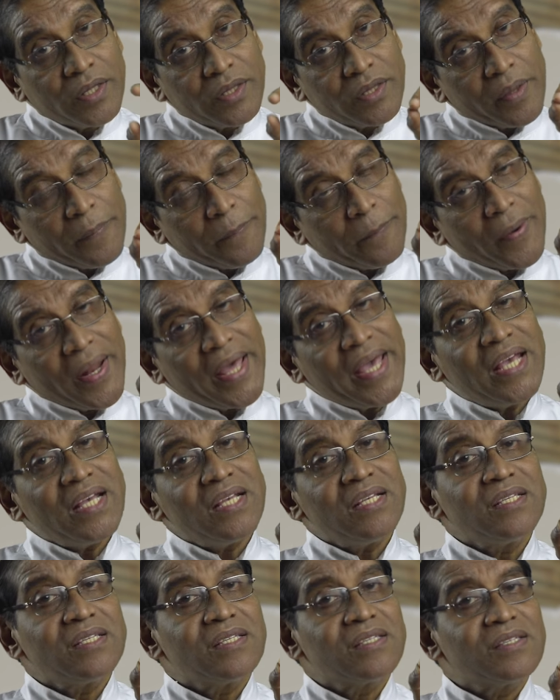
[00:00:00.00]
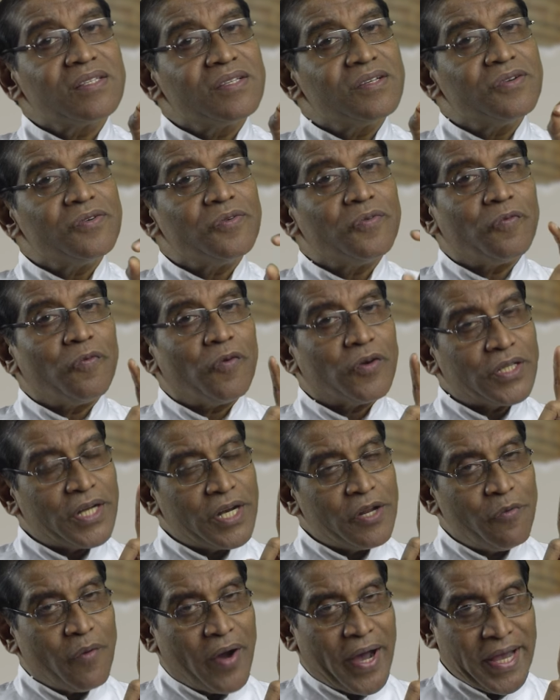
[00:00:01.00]
The place for the
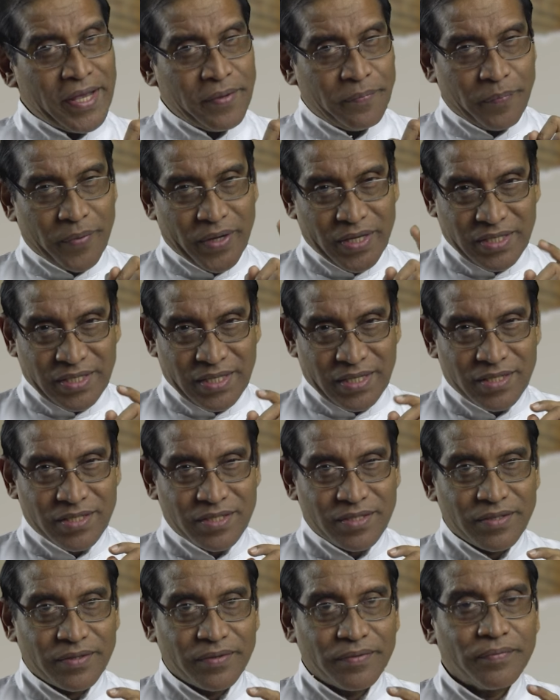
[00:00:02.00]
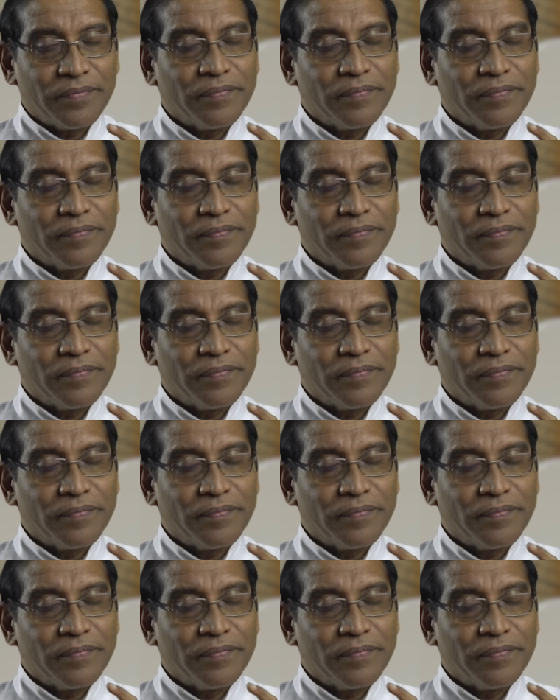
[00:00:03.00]
divine presence